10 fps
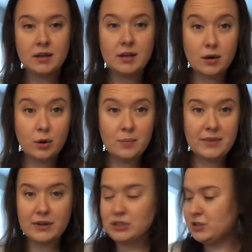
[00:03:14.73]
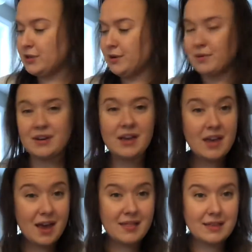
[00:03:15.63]
Going with our Stoke,
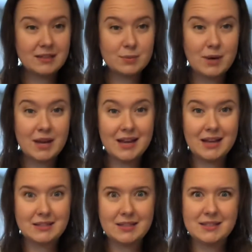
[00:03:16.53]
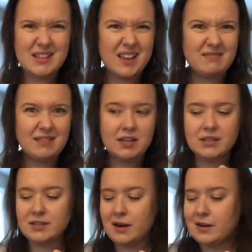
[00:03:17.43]
and this one, as I said,
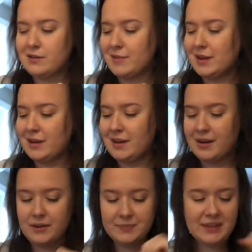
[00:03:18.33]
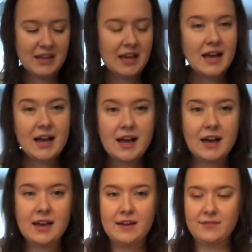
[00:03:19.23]
is already ready to go. I
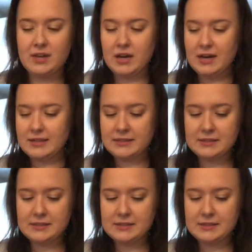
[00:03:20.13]
have got